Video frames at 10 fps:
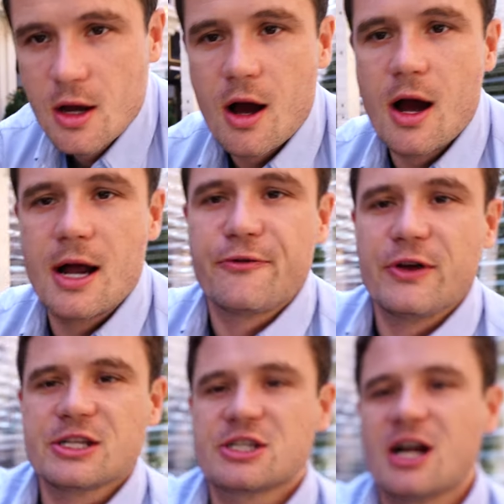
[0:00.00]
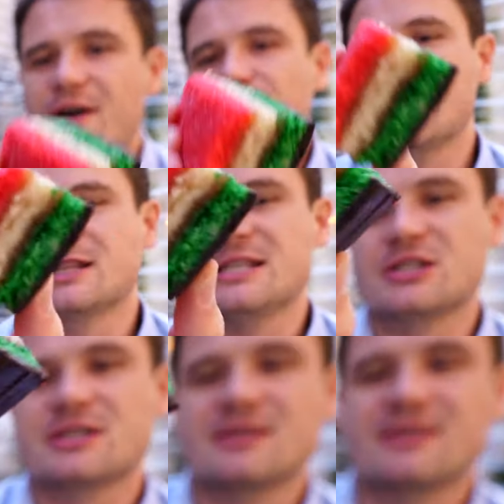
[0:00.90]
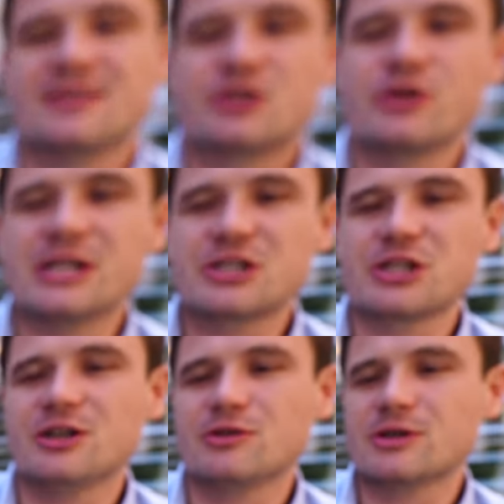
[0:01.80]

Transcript: All right, to finish it off, we got these traditional